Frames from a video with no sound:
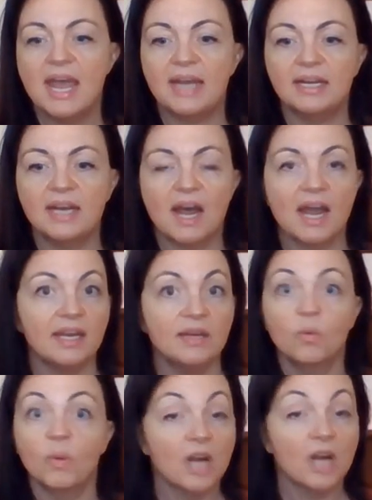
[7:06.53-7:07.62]
And I
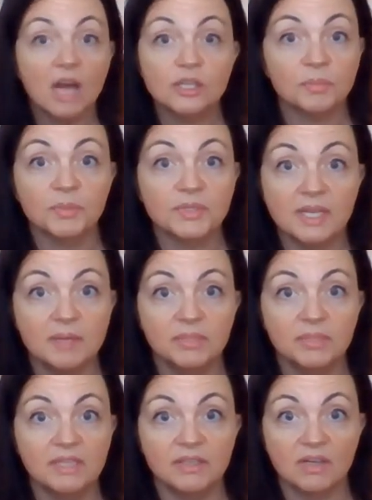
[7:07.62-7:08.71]
100%
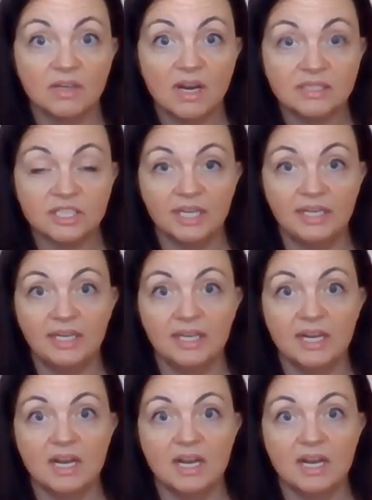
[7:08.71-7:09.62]
believe in cross training.